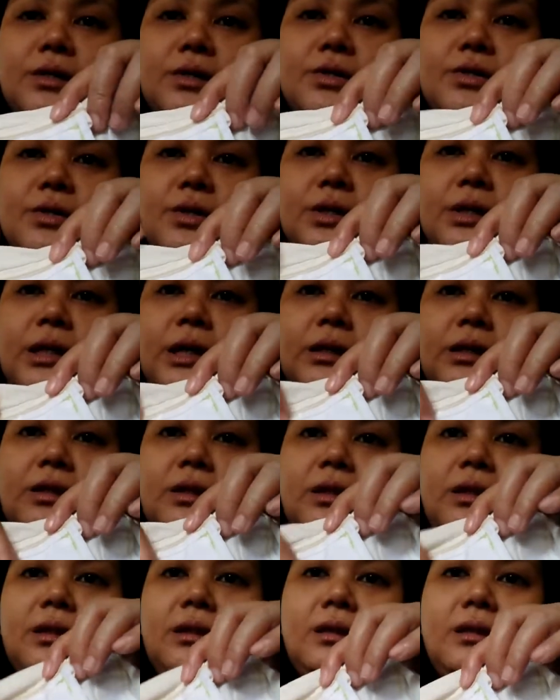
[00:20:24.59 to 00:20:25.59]
so that
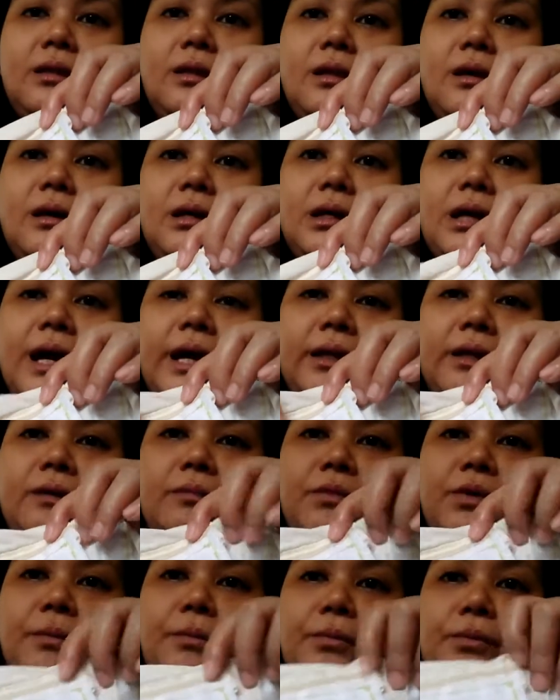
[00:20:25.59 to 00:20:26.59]
the item
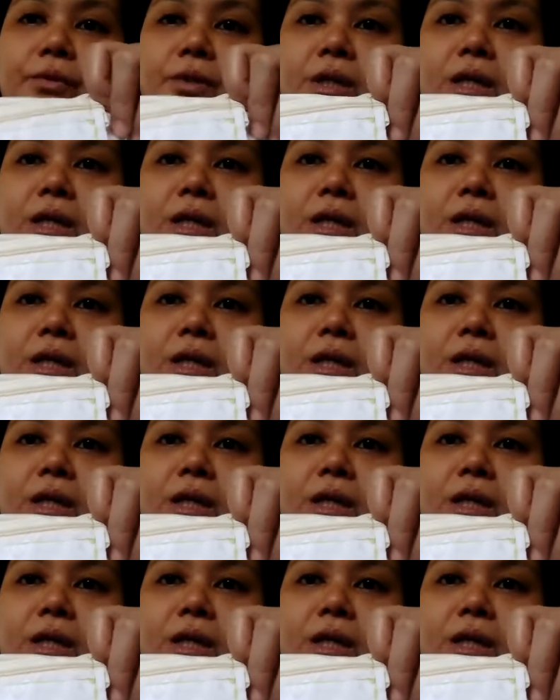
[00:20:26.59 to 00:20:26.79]
you put